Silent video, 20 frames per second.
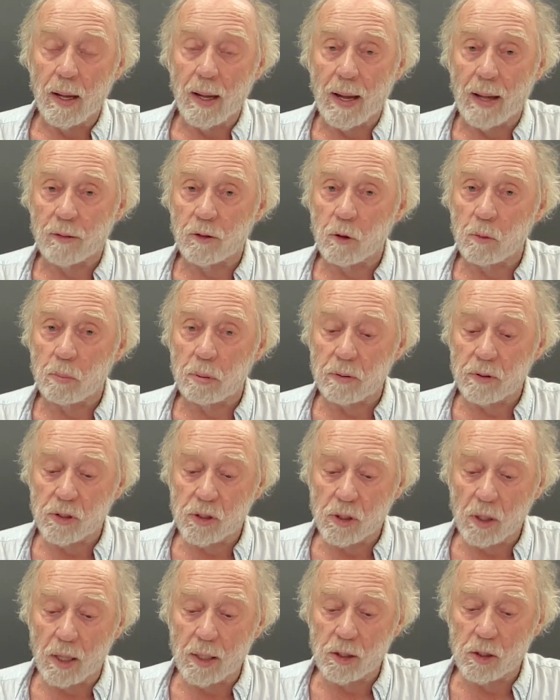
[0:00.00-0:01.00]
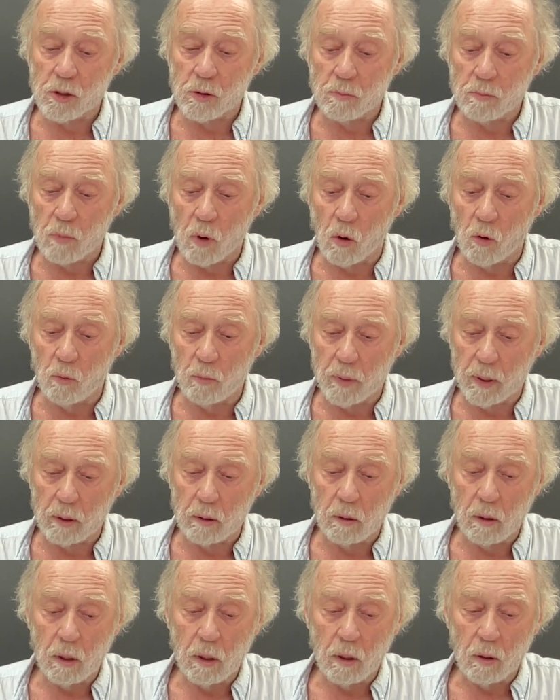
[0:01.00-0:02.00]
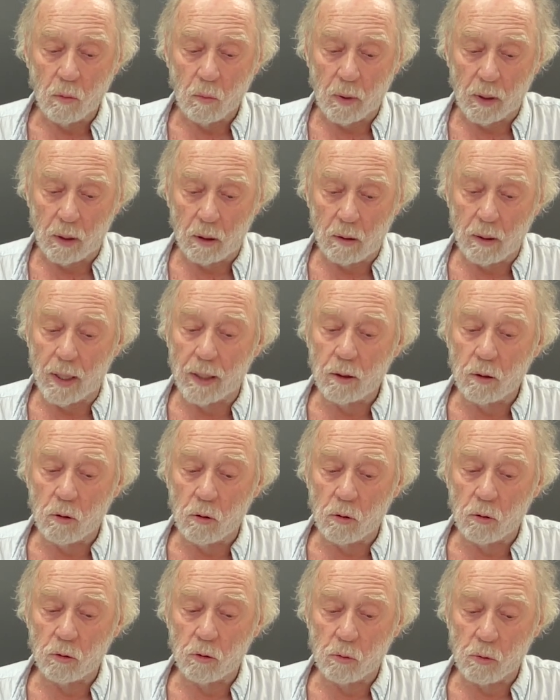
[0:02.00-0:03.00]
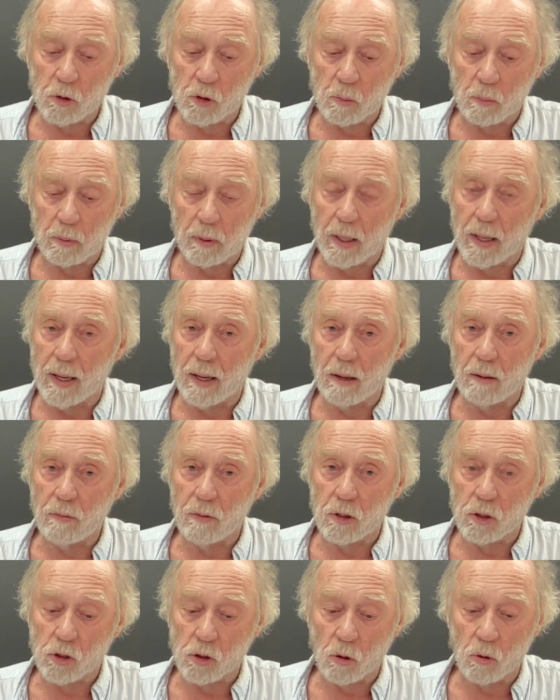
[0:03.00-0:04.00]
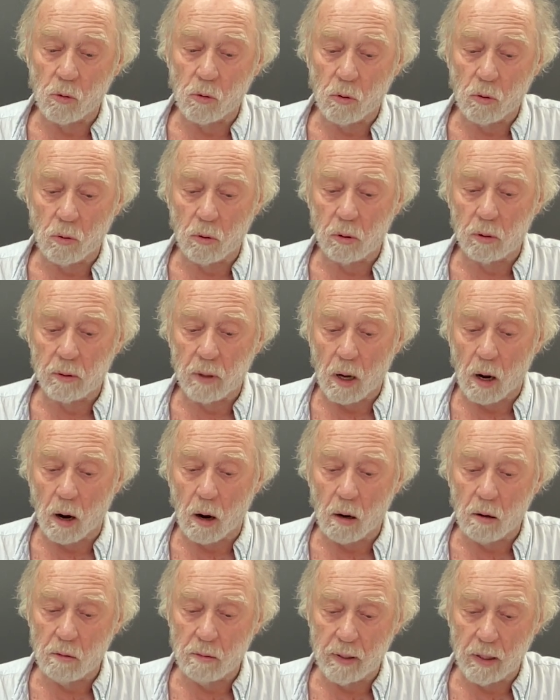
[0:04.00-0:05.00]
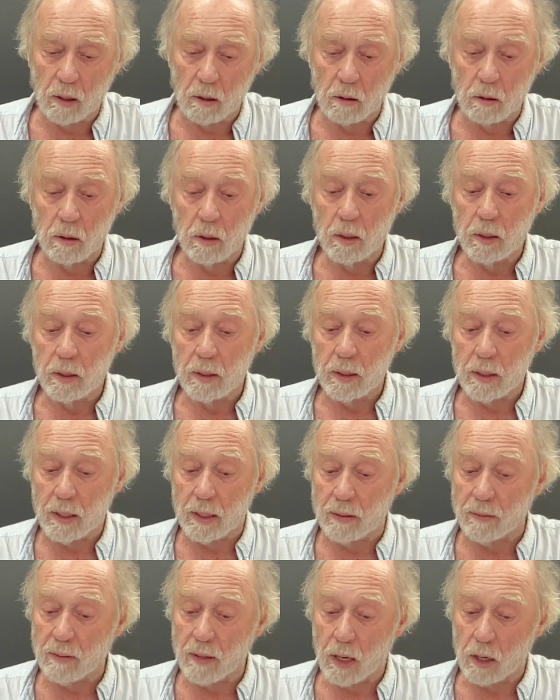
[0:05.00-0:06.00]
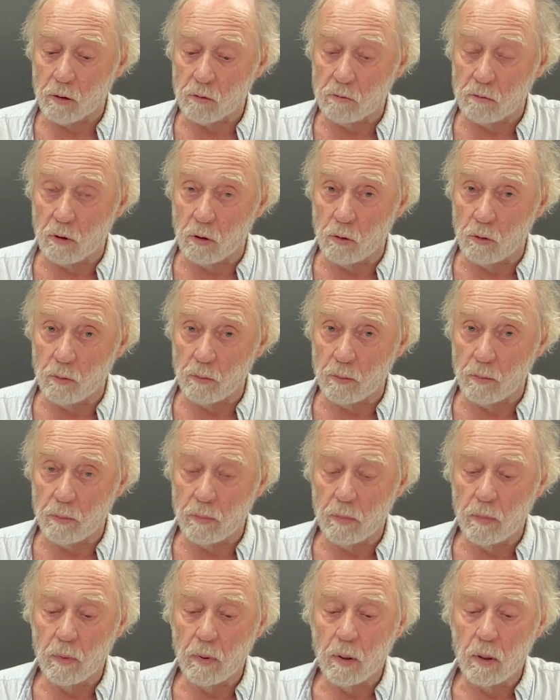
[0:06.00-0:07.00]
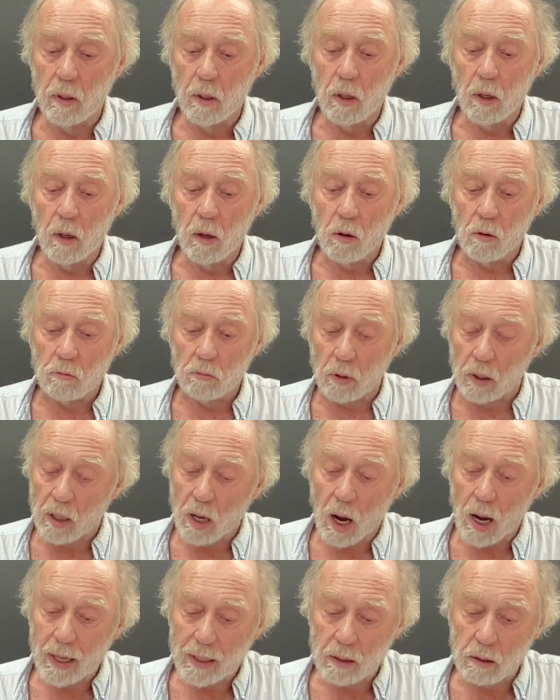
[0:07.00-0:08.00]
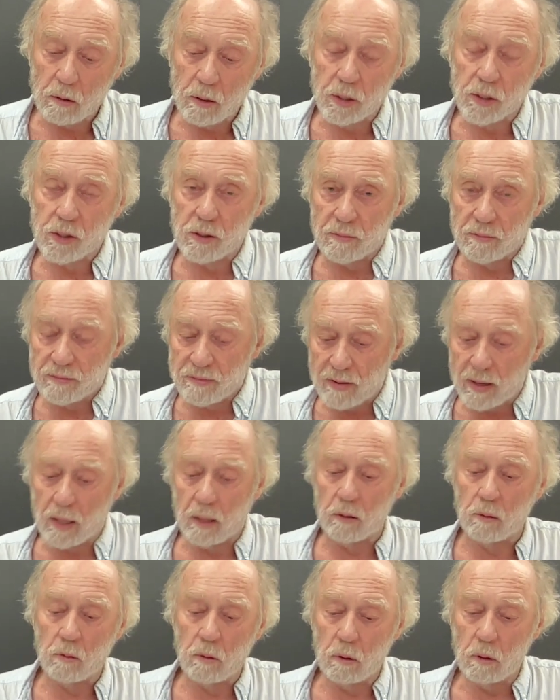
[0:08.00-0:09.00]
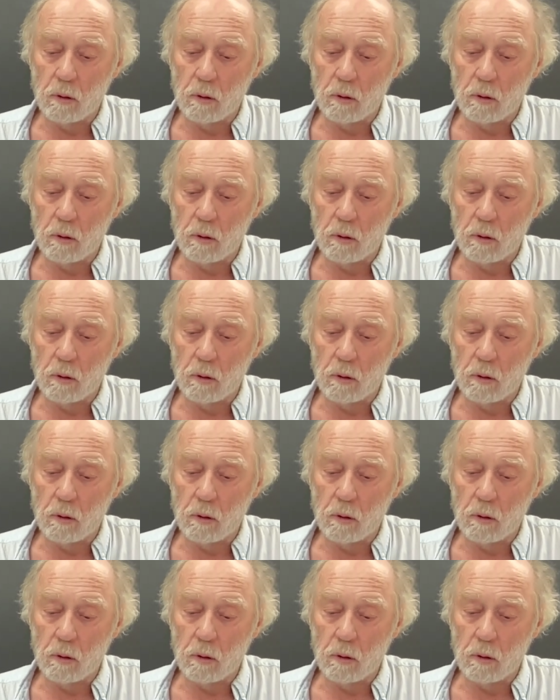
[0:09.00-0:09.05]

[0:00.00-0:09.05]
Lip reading: at the precise moment when Glenn Gould was playing the so-called aria in that room. Regarding this event,